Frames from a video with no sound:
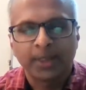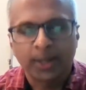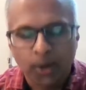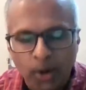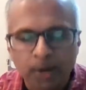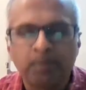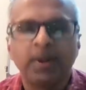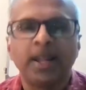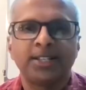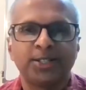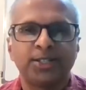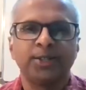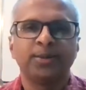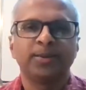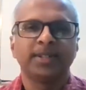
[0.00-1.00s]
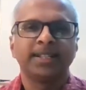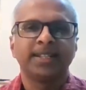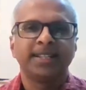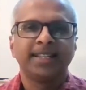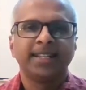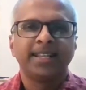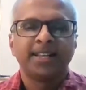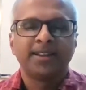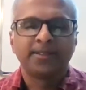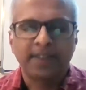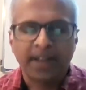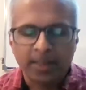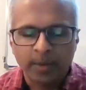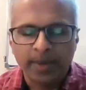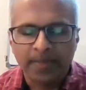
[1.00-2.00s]
The Lord bless you.
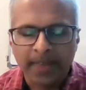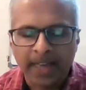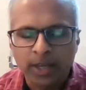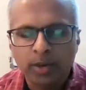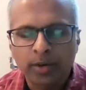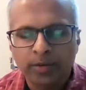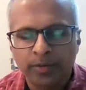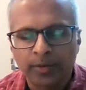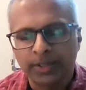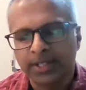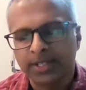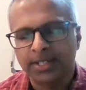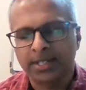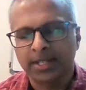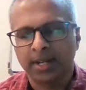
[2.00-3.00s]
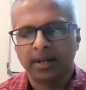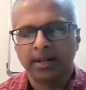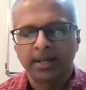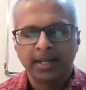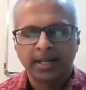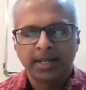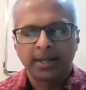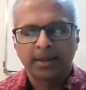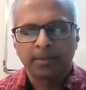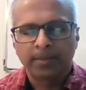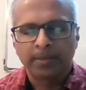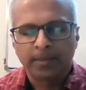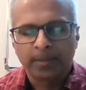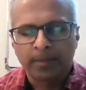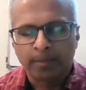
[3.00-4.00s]
Father, we thank you for this
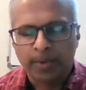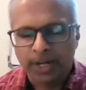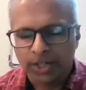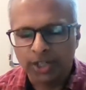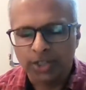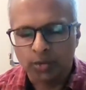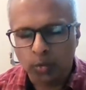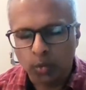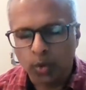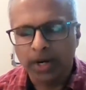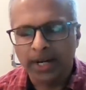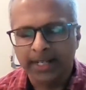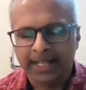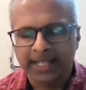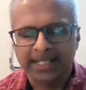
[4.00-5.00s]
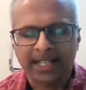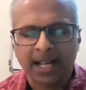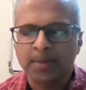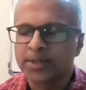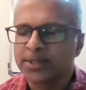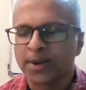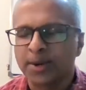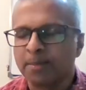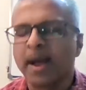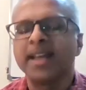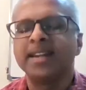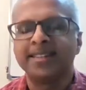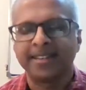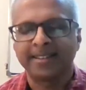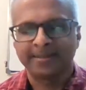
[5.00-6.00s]
precious word that has come as a
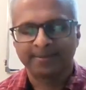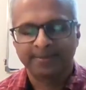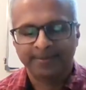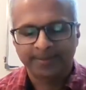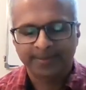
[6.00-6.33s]
reminder